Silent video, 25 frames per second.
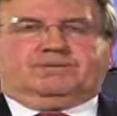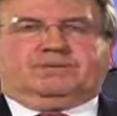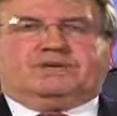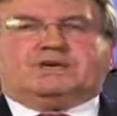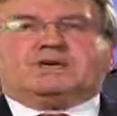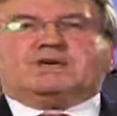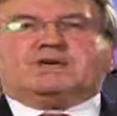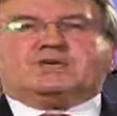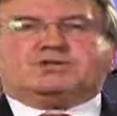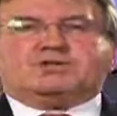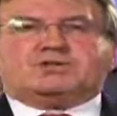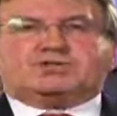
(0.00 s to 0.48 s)

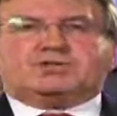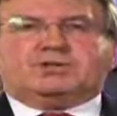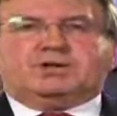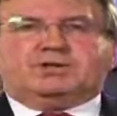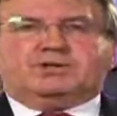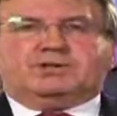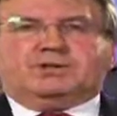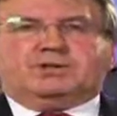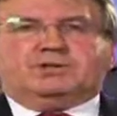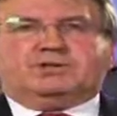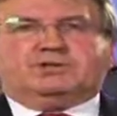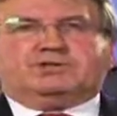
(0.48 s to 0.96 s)
key
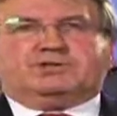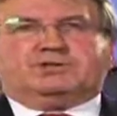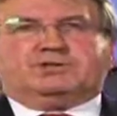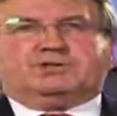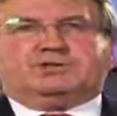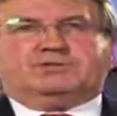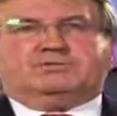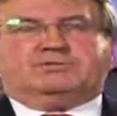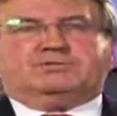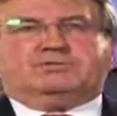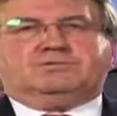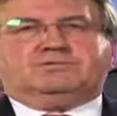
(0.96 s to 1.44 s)

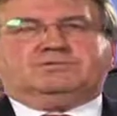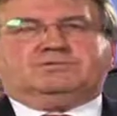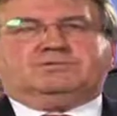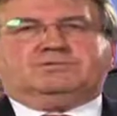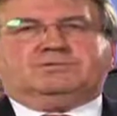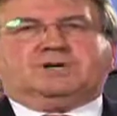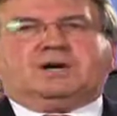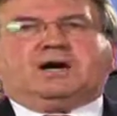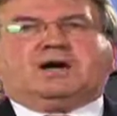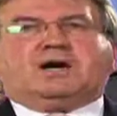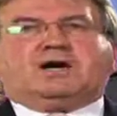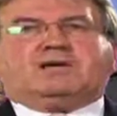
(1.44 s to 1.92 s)
studies,
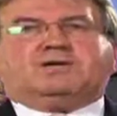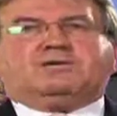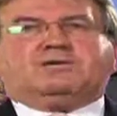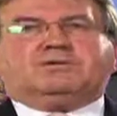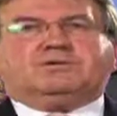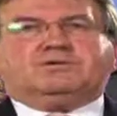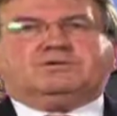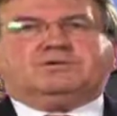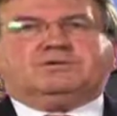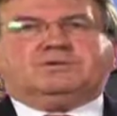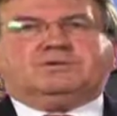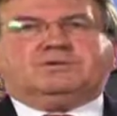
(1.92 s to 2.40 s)

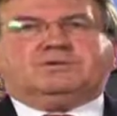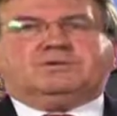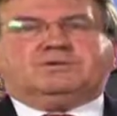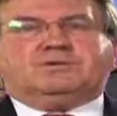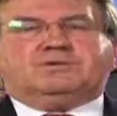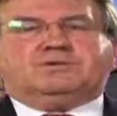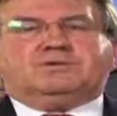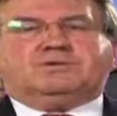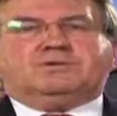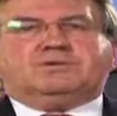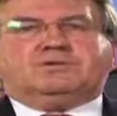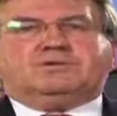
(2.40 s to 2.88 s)
and
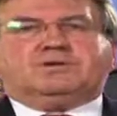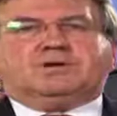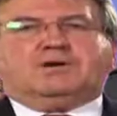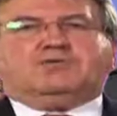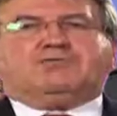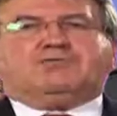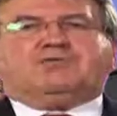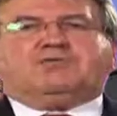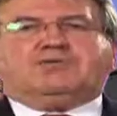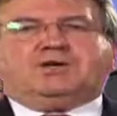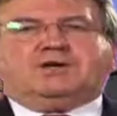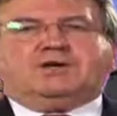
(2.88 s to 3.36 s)
a
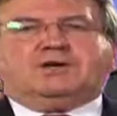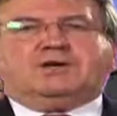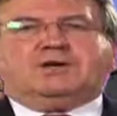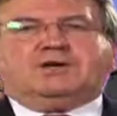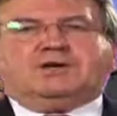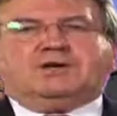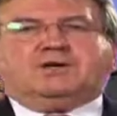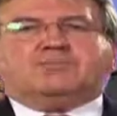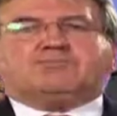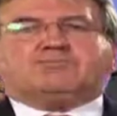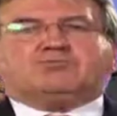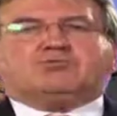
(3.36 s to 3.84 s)

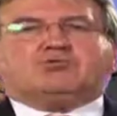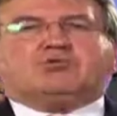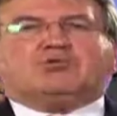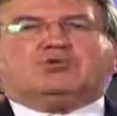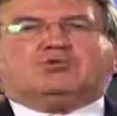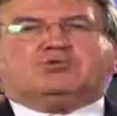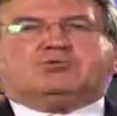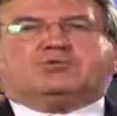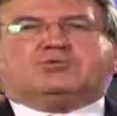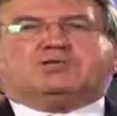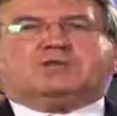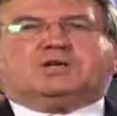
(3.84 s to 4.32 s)
fairly
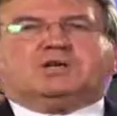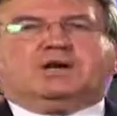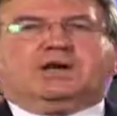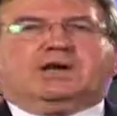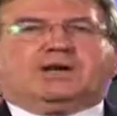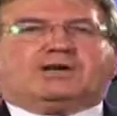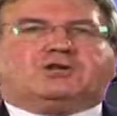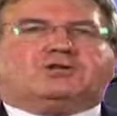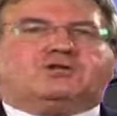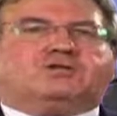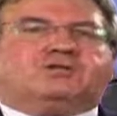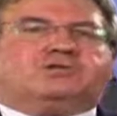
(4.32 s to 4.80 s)
broad
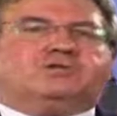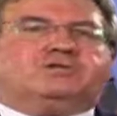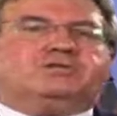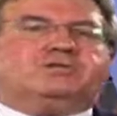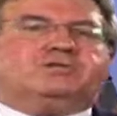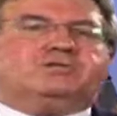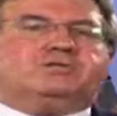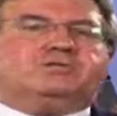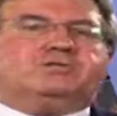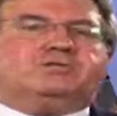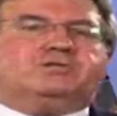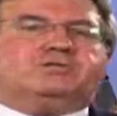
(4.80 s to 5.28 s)

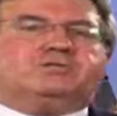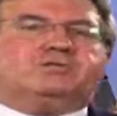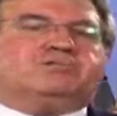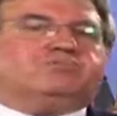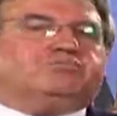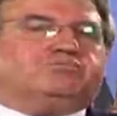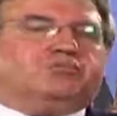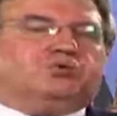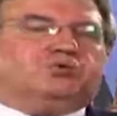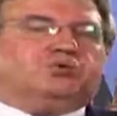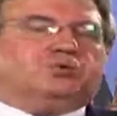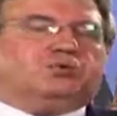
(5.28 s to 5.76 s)
selection of
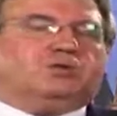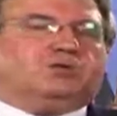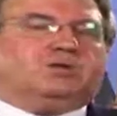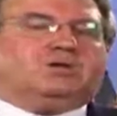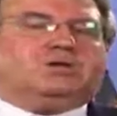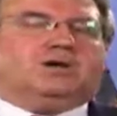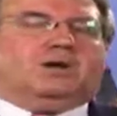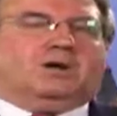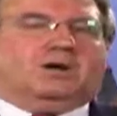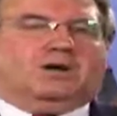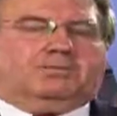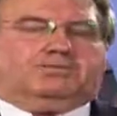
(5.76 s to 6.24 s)
more
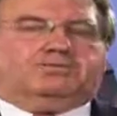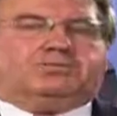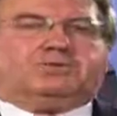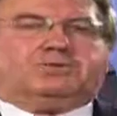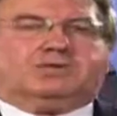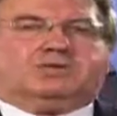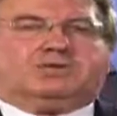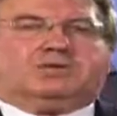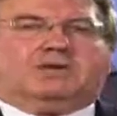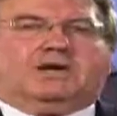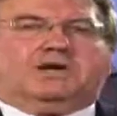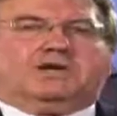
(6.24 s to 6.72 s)

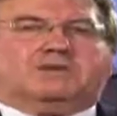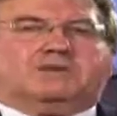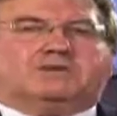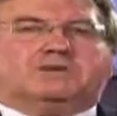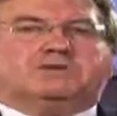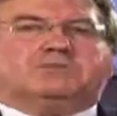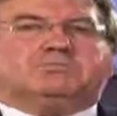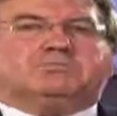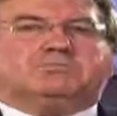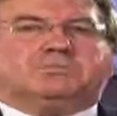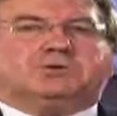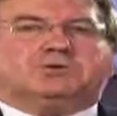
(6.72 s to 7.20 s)

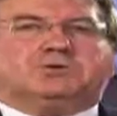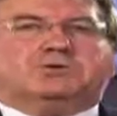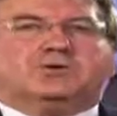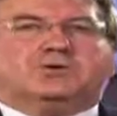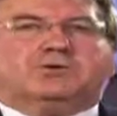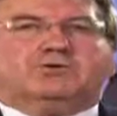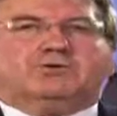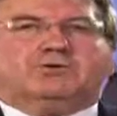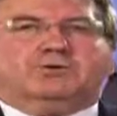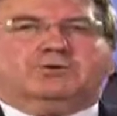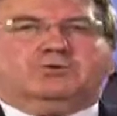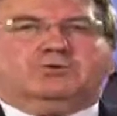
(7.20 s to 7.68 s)
up-to-date
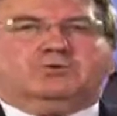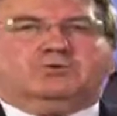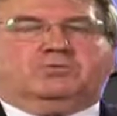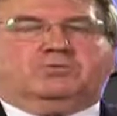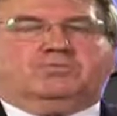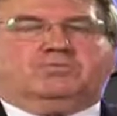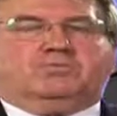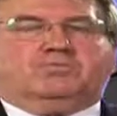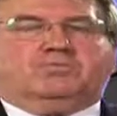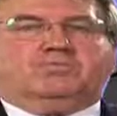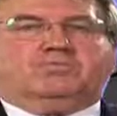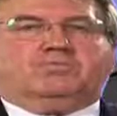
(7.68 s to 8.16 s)
material.
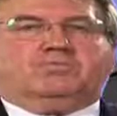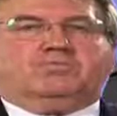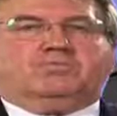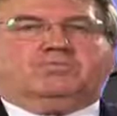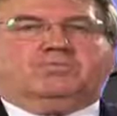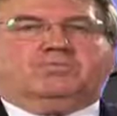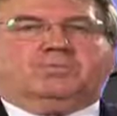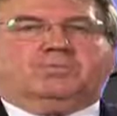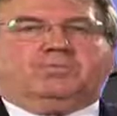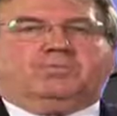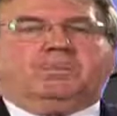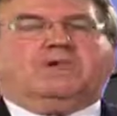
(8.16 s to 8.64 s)

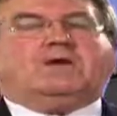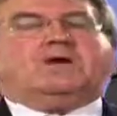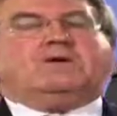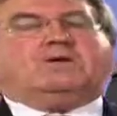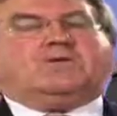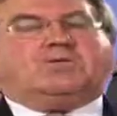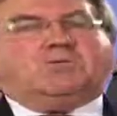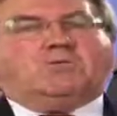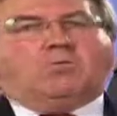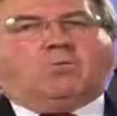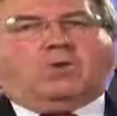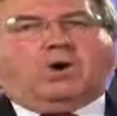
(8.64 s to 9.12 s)

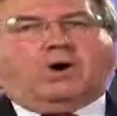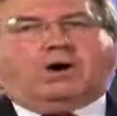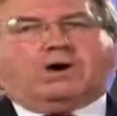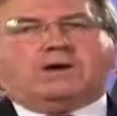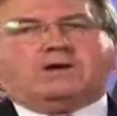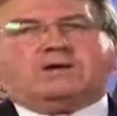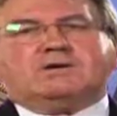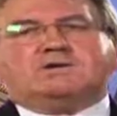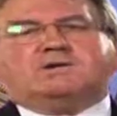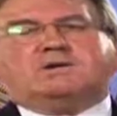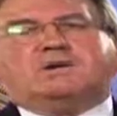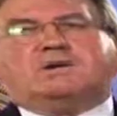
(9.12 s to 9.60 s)

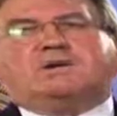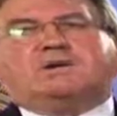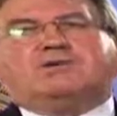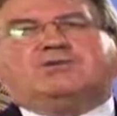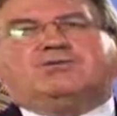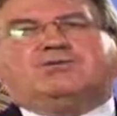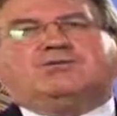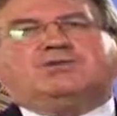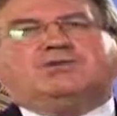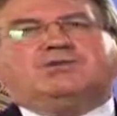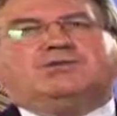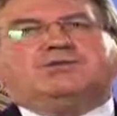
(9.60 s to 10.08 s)
Why key
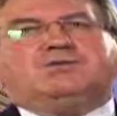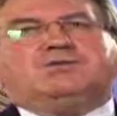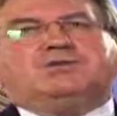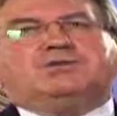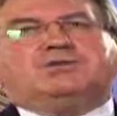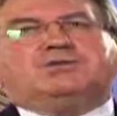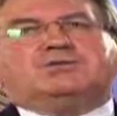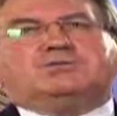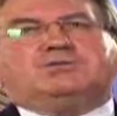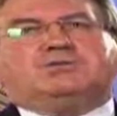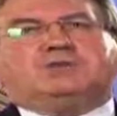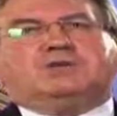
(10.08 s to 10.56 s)

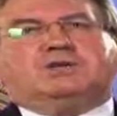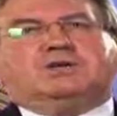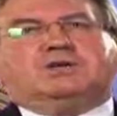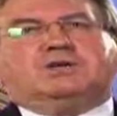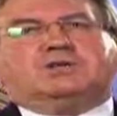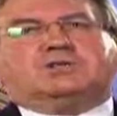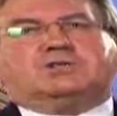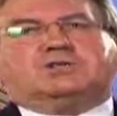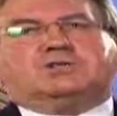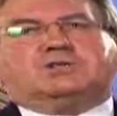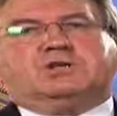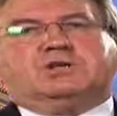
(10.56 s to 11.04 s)
theories and
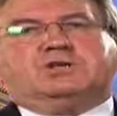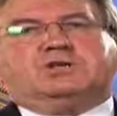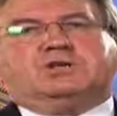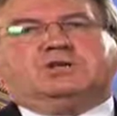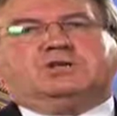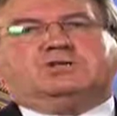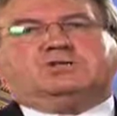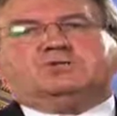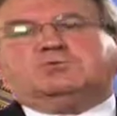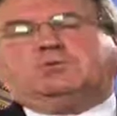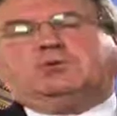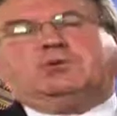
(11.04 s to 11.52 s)
key
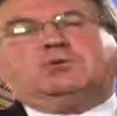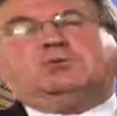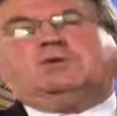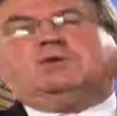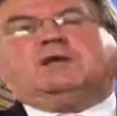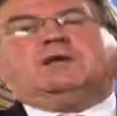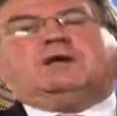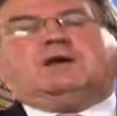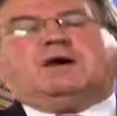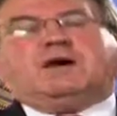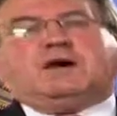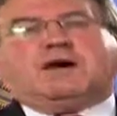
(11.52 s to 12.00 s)
studies? Well,
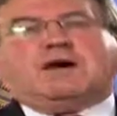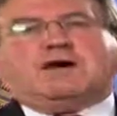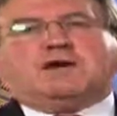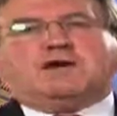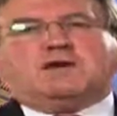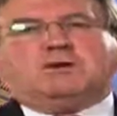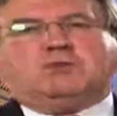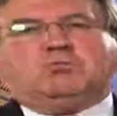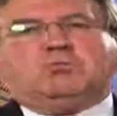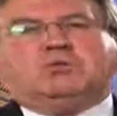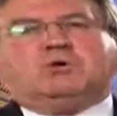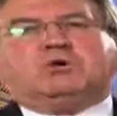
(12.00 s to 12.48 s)

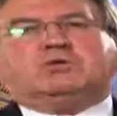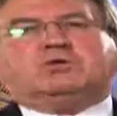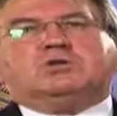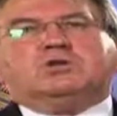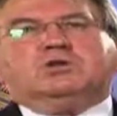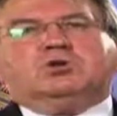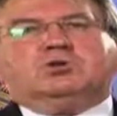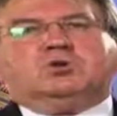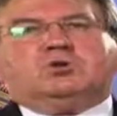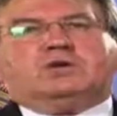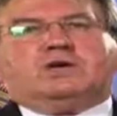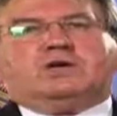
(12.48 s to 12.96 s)
anyone
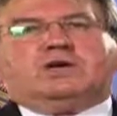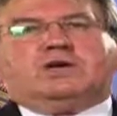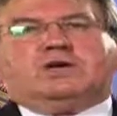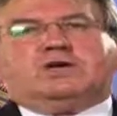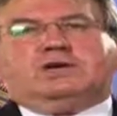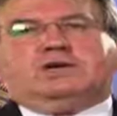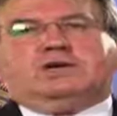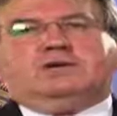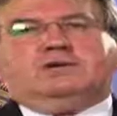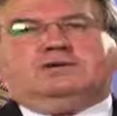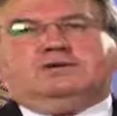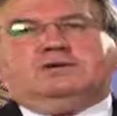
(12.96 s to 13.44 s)

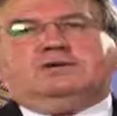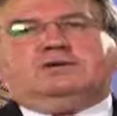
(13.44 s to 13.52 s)
looking